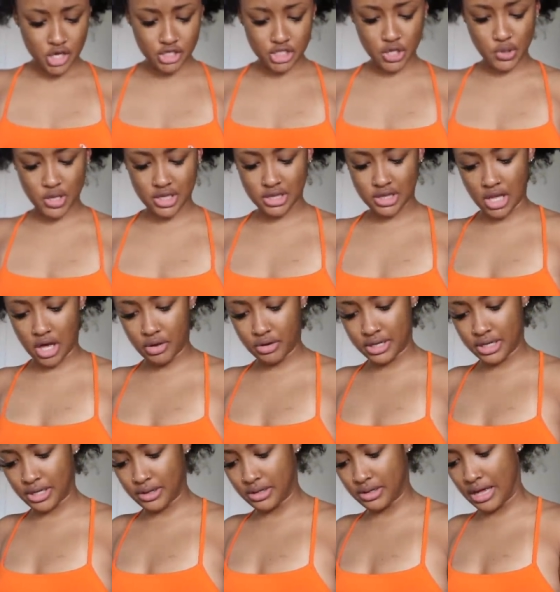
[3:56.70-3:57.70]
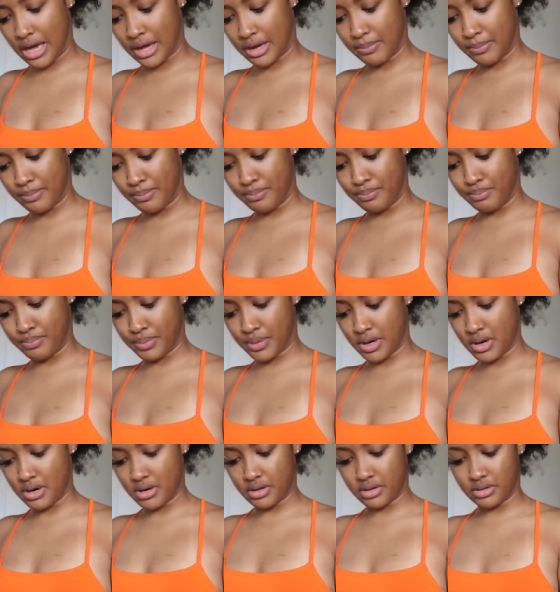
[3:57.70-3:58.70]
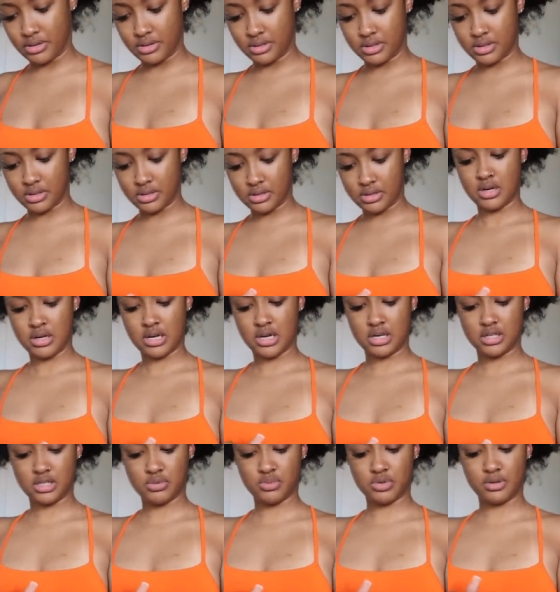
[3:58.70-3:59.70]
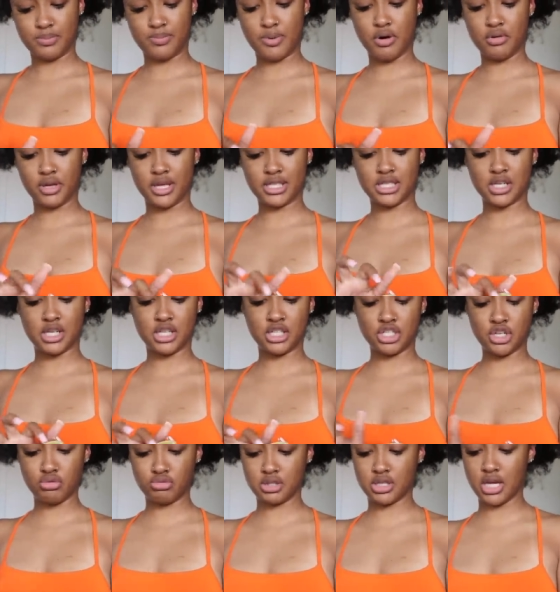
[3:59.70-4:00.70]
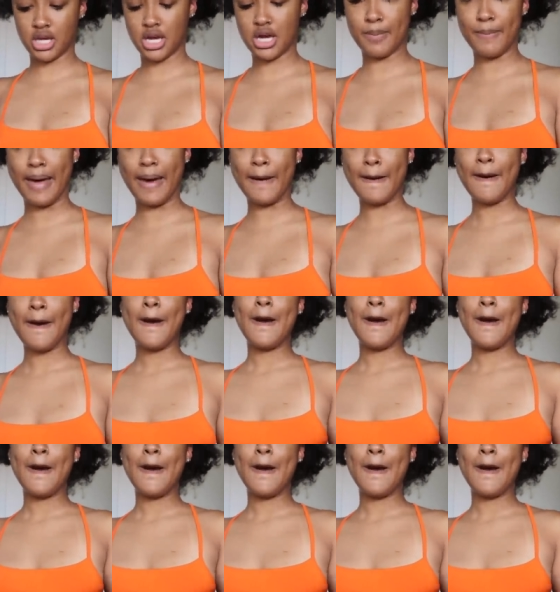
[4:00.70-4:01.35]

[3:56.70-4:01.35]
So it low-key like burns. I just want to poke it so the jokes can come out.